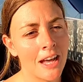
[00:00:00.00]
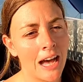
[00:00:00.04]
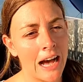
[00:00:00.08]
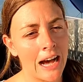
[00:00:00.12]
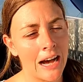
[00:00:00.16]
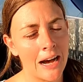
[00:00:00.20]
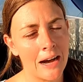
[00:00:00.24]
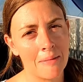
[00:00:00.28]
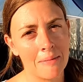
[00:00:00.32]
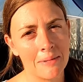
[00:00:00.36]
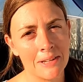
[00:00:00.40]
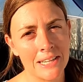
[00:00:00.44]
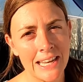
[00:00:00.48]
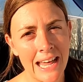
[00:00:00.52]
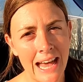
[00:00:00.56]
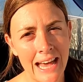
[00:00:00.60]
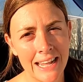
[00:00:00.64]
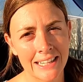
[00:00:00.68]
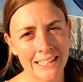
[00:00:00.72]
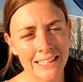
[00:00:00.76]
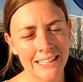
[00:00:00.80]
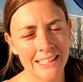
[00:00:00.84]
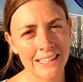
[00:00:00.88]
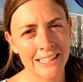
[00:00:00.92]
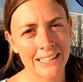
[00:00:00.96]
um,
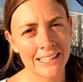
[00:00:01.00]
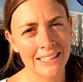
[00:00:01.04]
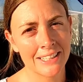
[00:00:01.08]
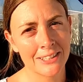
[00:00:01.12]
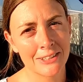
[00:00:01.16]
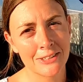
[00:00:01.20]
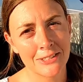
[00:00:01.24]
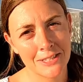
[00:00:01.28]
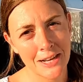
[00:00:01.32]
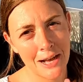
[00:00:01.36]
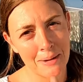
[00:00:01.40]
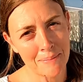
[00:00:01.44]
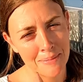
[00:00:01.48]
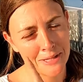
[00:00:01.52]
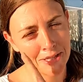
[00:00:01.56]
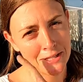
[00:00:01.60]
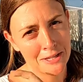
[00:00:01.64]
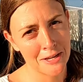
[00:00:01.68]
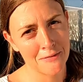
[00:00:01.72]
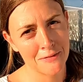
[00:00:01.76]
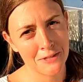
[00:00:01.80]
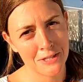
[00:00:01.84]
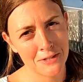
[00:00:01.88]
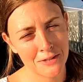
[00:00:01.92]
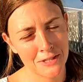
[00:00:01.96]
Natalie, who's up at
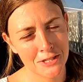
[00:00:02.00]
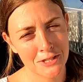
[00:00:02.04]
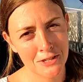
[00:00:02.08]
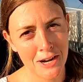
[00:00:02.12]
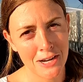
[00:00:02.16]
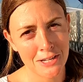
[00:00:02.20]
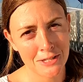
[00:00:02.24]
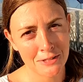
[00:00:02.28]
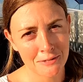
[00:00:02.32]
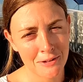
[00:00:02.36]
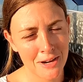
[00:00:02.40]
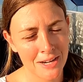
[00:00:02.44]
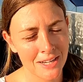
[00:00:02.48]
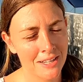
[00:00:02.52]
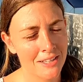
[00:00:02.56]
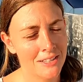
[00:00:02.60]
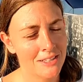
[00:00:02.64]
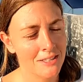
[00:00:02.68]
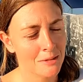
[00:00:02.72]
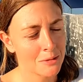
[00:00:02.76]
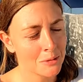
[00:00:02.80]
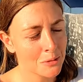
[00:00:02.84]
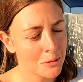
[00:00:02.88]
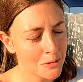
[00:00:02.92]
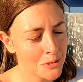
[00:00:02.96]
Surfers for Strays already,
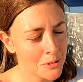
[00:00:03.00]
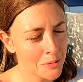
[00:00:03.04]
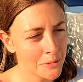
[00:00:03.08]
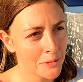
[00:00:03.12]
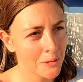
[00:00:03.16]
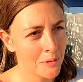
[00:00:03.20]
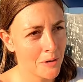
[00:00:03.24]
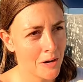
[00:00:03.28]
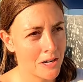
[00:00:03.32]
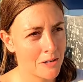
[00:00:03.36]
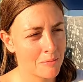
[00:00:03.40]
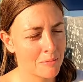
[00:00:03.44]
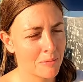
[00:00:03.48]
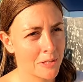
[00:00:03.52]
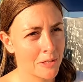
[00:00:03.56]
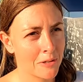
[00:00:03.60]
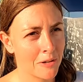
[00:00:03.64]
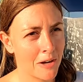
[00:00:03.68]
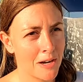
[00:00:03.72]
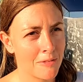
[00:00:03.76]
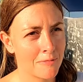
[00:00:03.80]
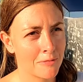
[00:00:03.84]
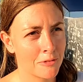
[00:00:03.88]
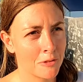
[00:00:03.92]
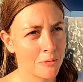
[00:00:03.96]
is also incredibly
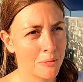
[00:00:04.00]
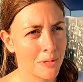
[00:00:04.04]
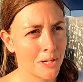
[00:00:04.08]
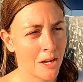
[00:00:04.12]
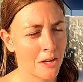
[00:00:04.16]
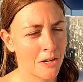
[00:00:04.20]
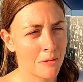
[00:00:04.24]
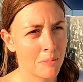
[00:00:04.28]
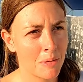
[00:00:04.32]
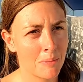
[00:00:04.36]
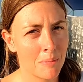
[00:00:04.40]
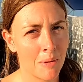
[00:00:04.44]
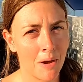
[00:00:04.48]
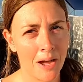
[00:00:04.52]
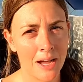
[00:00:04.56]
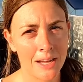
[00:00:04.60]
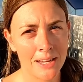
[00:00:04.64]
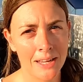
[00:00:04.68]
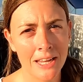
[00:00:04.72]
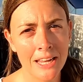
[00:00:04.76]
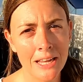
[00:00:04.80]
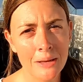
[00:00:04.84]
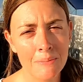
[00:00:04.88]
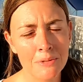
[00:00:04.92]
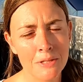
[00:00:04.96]
grateful. We're going to be buying
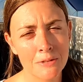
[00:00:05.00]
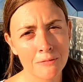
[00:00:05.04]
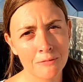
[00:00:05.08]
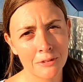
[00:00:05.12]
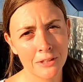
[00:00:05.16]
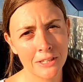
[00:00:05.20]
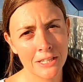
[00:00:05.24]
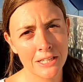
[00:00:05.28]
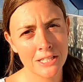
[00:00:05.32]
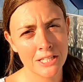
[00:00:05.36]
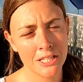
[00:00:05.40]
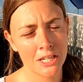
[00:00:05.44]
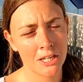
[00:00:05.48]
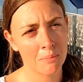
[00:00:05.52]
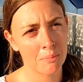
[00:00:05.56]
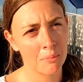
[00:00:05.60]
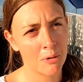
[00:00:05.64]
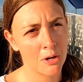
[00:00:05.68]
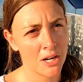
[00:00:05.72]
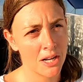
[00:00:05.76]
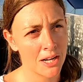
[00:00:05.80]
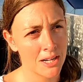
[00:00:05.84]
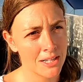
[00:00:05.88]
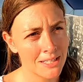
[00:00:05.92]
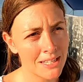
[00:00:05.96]
heaps of flea and tick
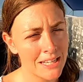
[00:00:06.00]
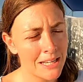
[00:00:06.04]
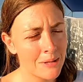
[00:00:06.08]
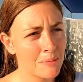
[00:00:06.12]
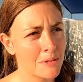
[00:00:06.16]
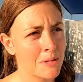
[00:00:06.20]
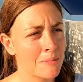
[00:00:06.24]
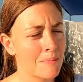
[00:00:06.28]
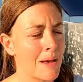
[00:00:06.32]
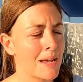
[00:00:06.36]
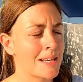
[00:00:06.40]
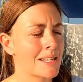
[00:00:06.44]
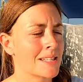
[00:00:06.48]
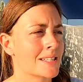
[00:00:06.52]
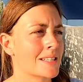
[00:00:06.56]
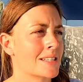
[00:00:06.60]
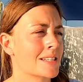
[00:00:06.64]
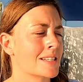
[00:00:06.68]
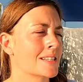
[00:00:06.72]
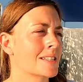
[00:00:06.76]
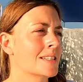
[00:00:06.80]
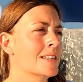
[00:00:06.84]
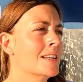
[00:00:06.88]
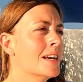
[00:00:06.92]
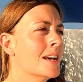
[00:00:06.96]
products, heaps of
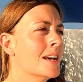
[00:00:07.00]
medicine,